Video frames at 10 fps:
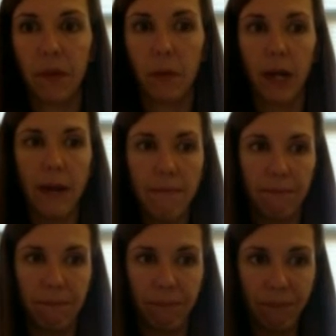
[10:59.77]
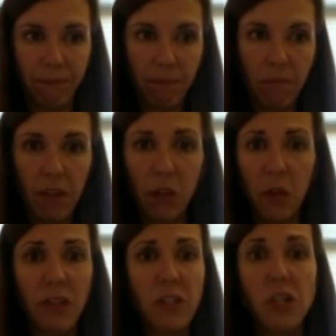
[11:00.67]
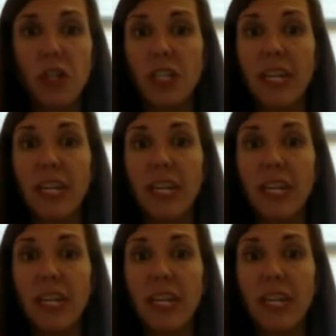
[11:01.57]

Okay, so this is just